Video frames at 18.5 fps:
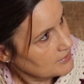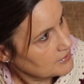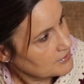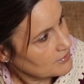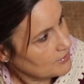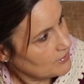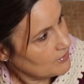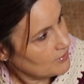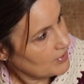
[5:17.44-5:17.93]

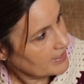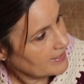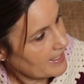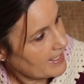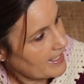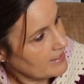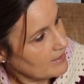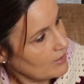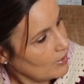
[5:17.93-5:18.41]
So
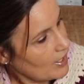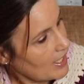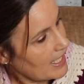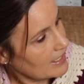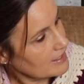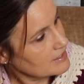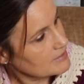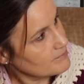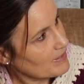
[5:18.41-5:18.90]
again,
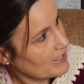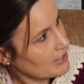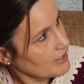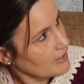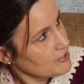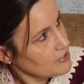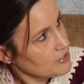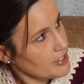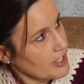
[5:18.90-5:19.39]
and
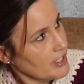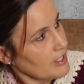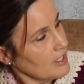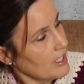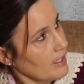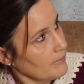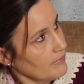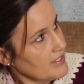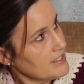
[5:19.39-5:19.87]
by
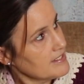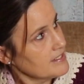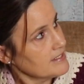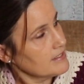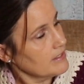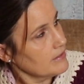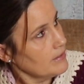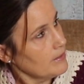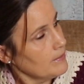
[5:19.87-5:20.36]
this
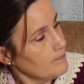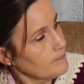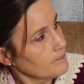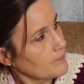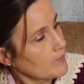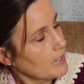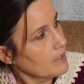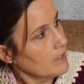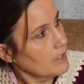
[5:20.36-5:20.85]
is
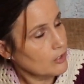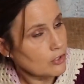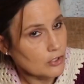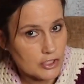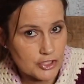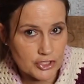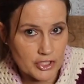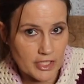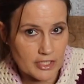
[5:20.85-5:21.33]
a
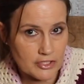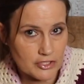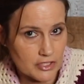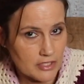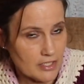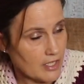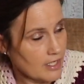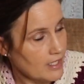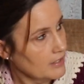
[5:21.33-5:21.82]
colour
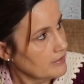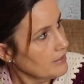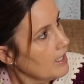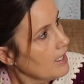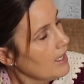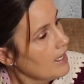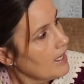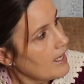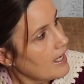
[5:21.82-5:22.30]
changing yarn,
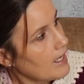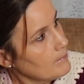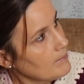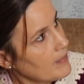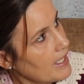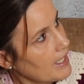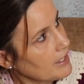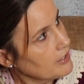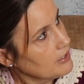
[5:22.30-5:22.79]
and
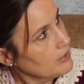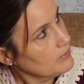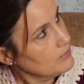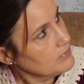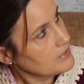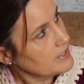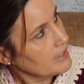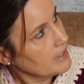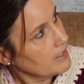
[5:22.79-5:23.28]
by
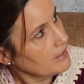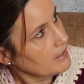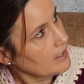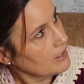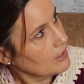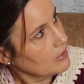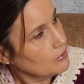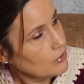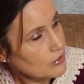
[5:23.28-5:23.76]
using
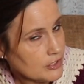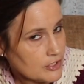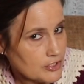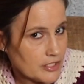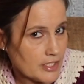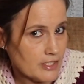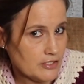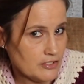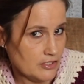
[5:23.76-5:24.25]
a colour
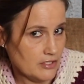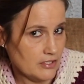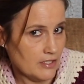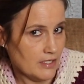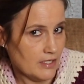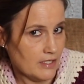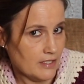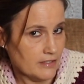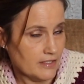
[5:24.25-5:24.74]
changing
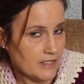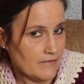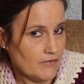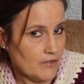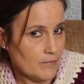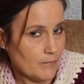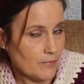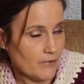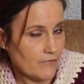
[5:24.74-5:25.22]
yarn,
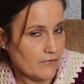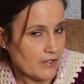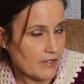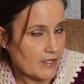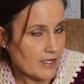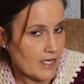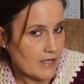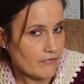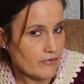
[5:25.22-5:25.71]
if you're
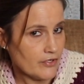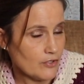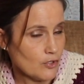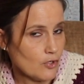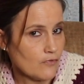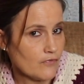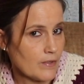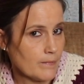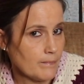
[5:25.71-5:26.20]
clever
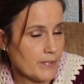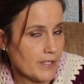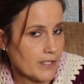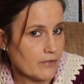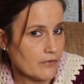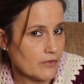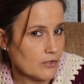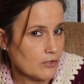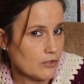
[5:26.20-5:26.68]
enough and
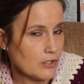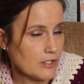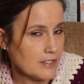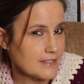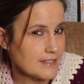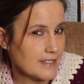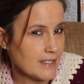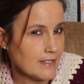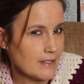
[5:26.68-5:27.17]
pick the
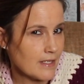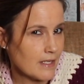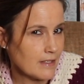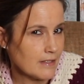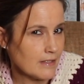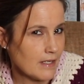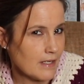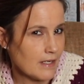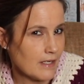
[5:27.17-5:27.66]
colours in
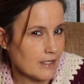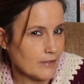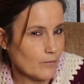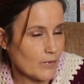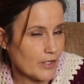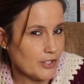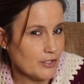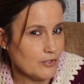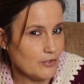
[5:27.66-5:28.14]
that yarn
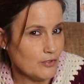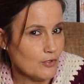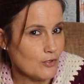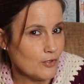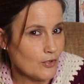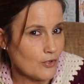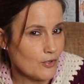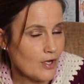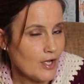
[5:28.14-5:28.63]
where you
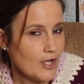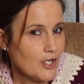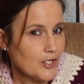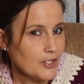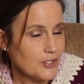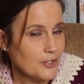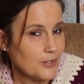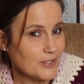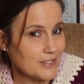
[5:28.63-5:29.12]
know
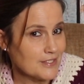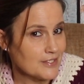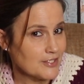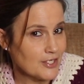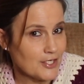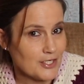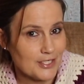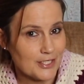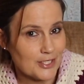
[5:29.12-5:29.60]
you can
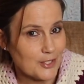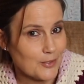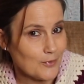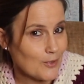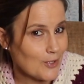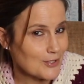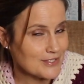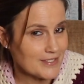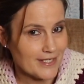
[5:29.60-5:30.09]
certainly
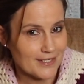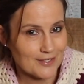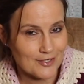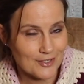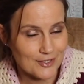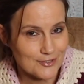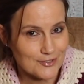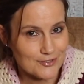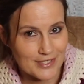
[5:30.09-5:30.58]
coordinate and
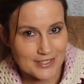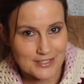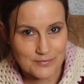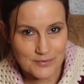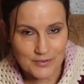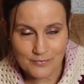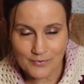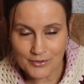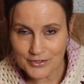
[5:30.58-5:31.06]
contrast
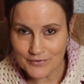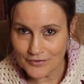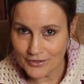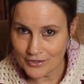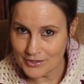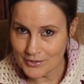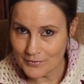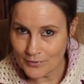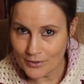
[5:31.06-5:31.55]
with what you've
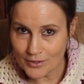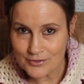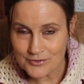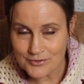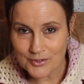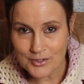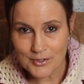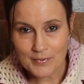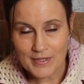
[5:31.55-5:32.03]
got in your
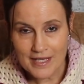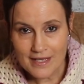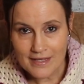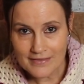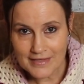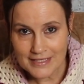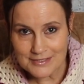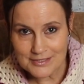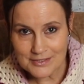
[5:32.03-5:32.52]
wardrobe,
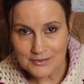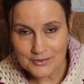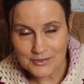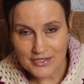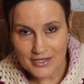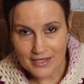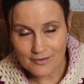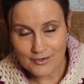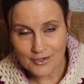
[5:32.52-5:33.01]
that's
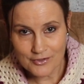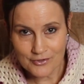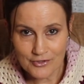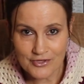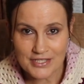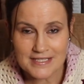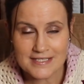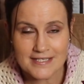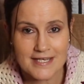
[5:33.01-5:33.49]

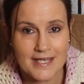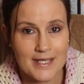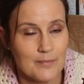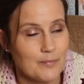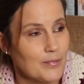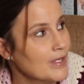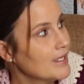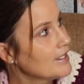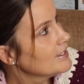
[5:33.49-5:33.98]
another
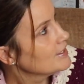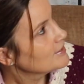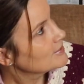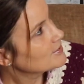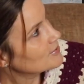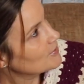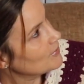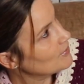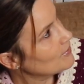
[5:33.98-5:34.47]
tip.
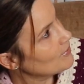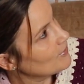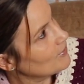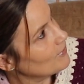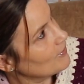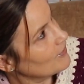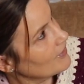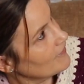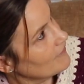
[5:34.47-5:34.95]

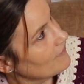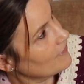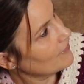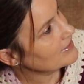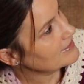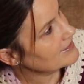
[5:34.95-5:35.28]
So for